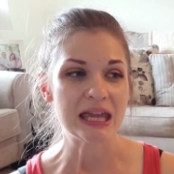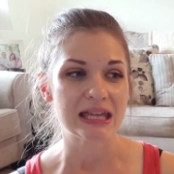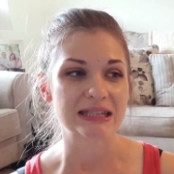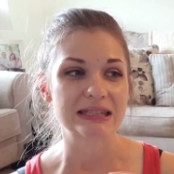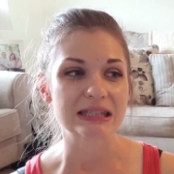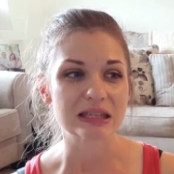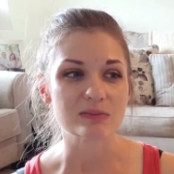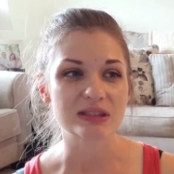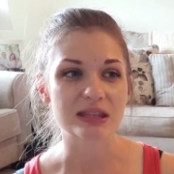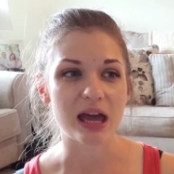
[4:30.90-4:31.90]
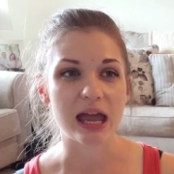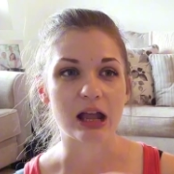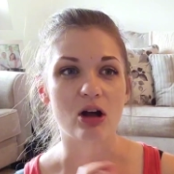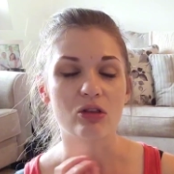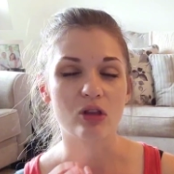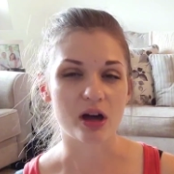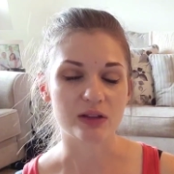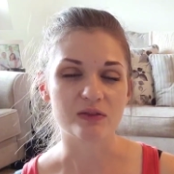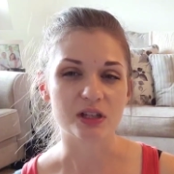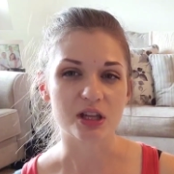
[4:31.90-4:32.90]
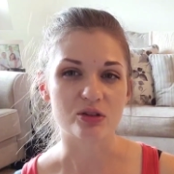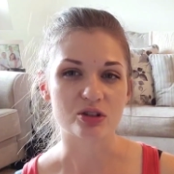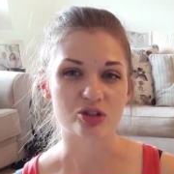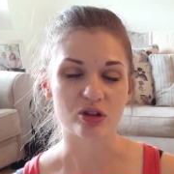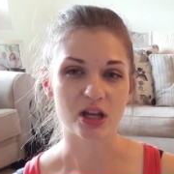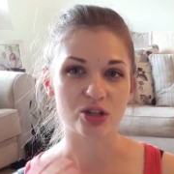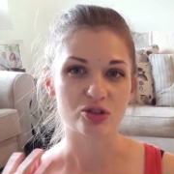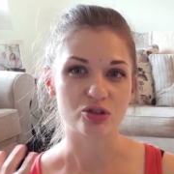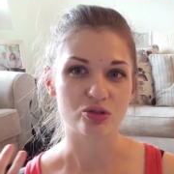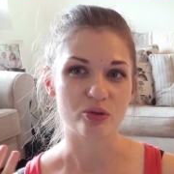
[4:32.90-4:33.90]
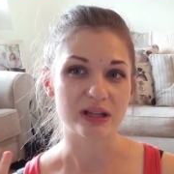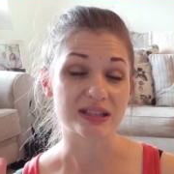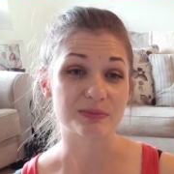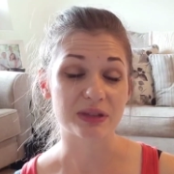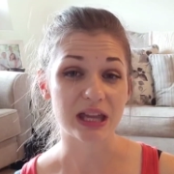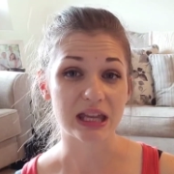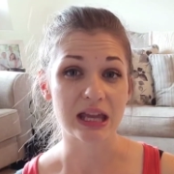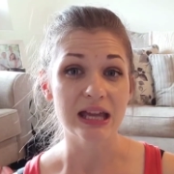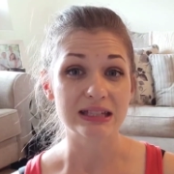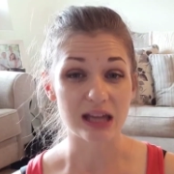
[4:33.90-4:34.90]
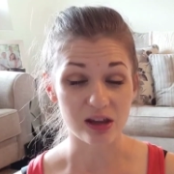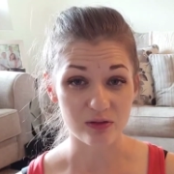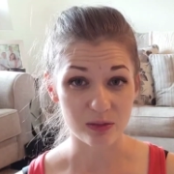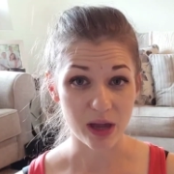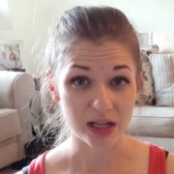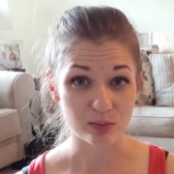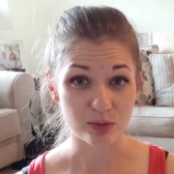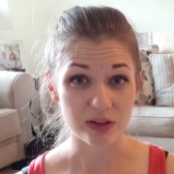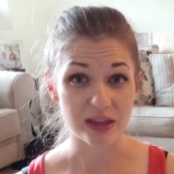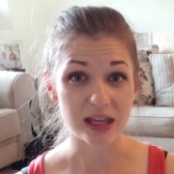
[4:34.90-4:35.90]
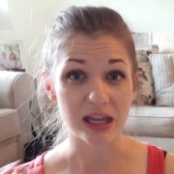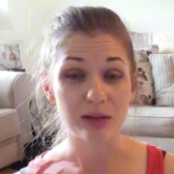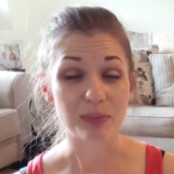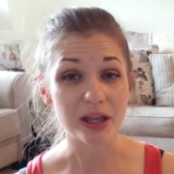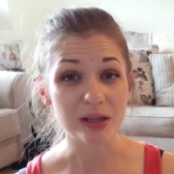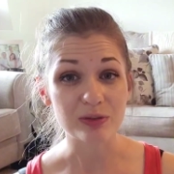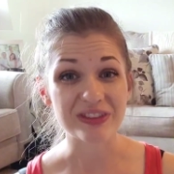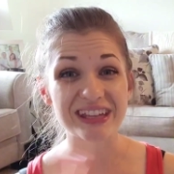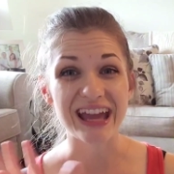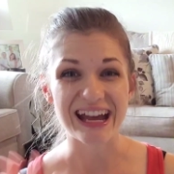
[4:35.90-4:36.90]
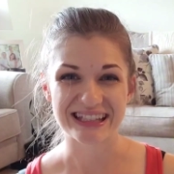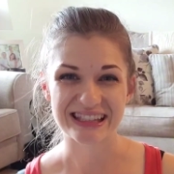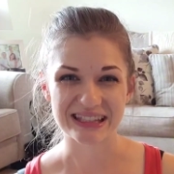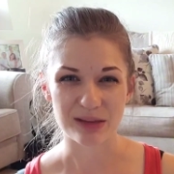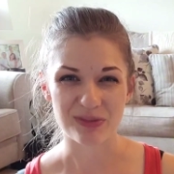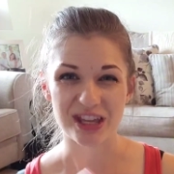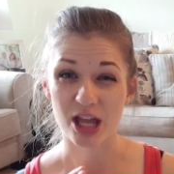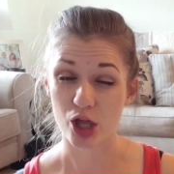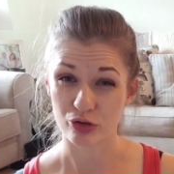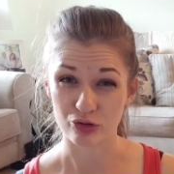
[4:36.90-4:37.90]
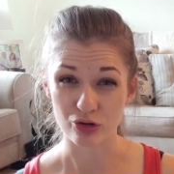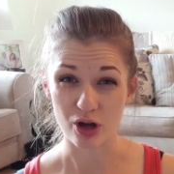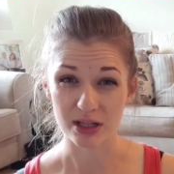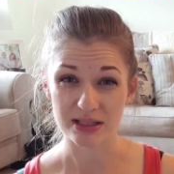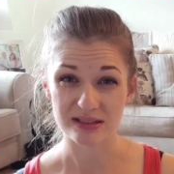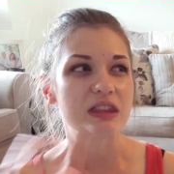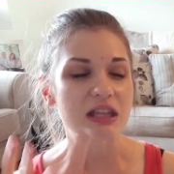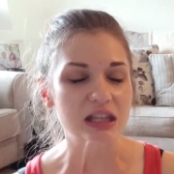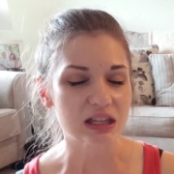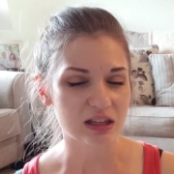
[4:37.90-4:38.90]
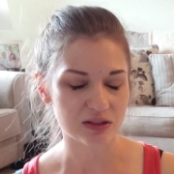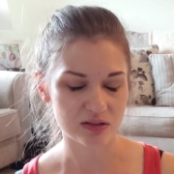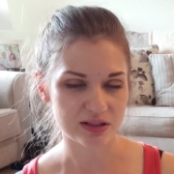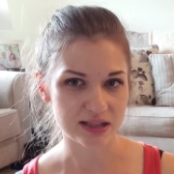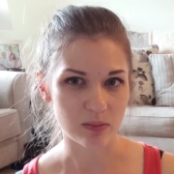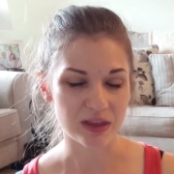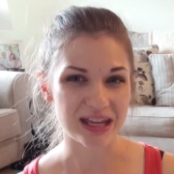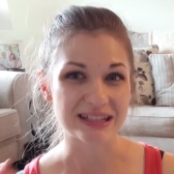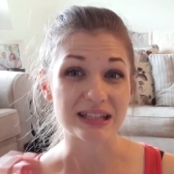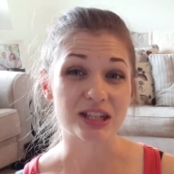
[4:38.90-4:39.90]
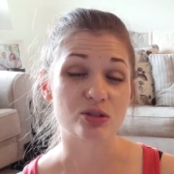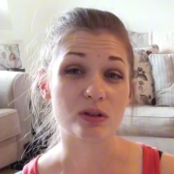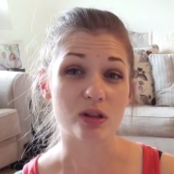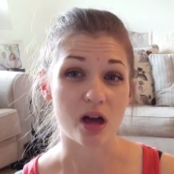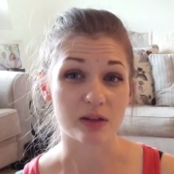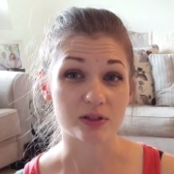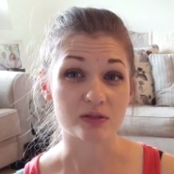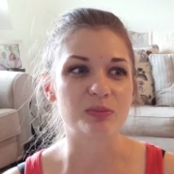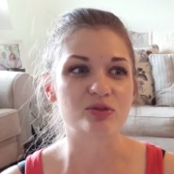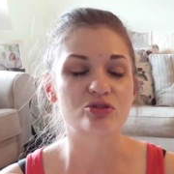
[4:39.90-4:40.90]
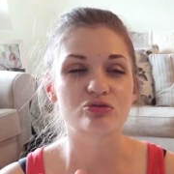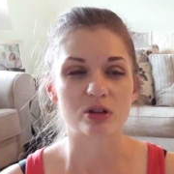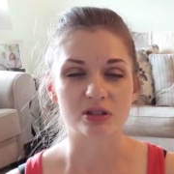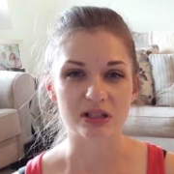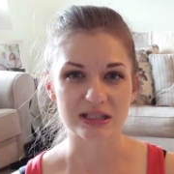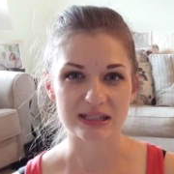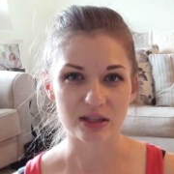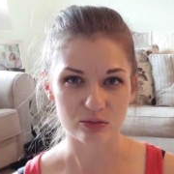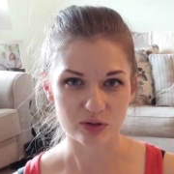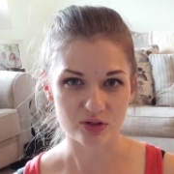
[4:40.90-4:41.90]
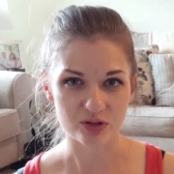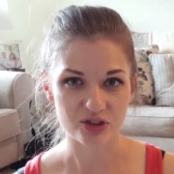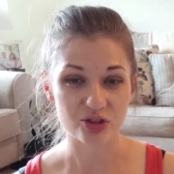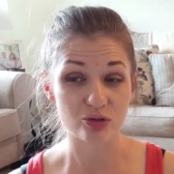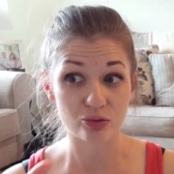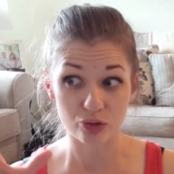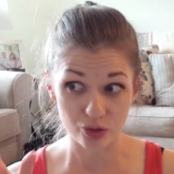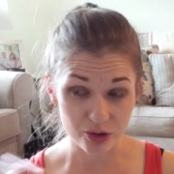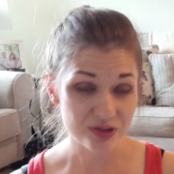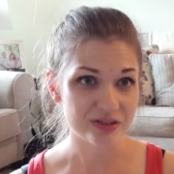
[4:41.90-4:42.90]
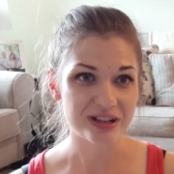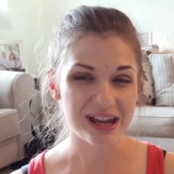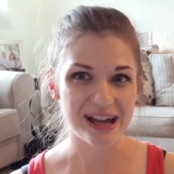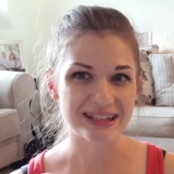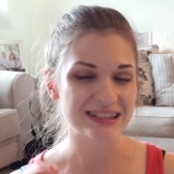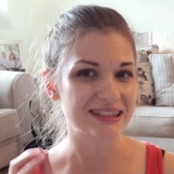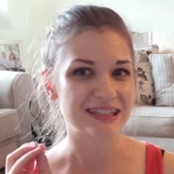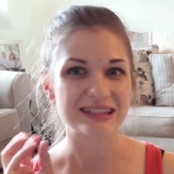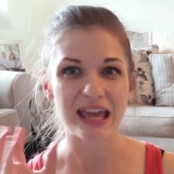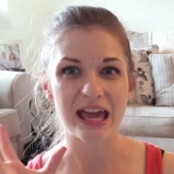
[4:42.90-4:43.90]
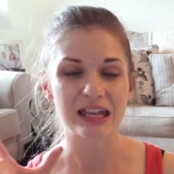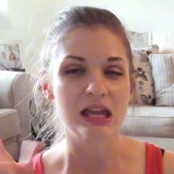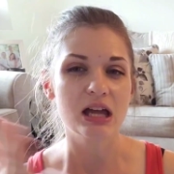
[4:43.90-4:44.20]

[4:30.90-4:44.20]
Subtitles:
it seems like a lot of videos are trying to explain diaphragmatic breathing and belly breathing as the same thing, and they're not. Thinking that they're the same thing has led to a lot of people struggling to see the results to close their diastasis and